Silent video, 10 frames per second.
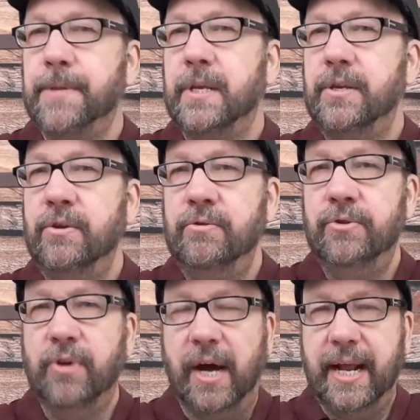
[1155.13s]
You
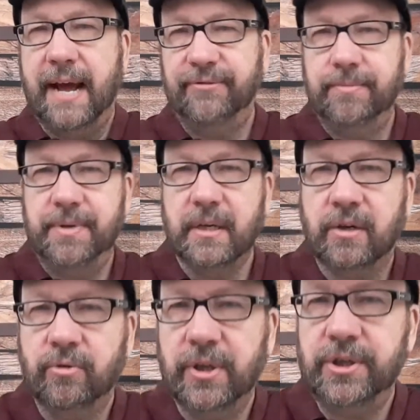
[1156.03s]
do not have to be a
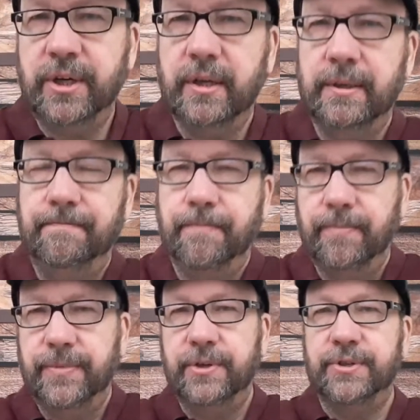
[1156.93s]
Christian
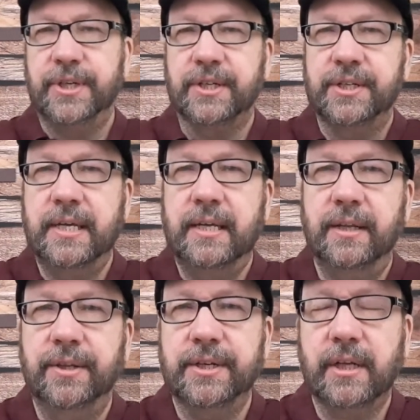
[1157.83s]
to succeed
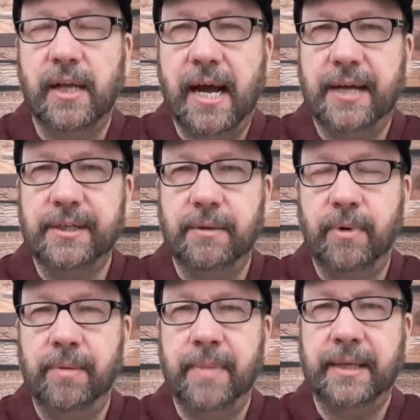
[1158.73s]
in this class. I
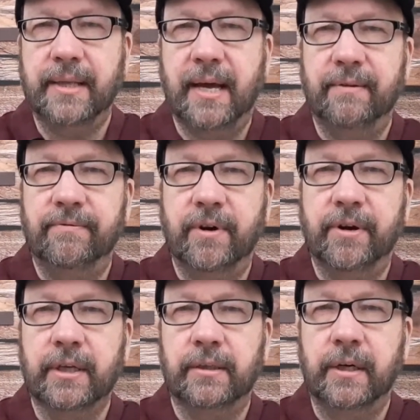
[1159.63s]
want to make that
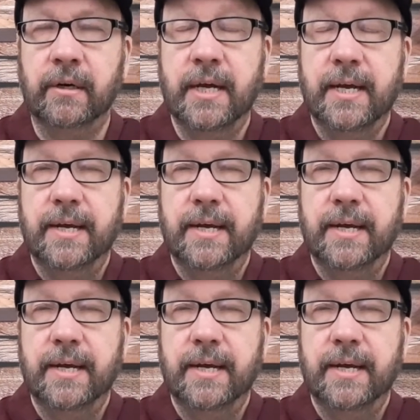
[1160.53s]
very clear.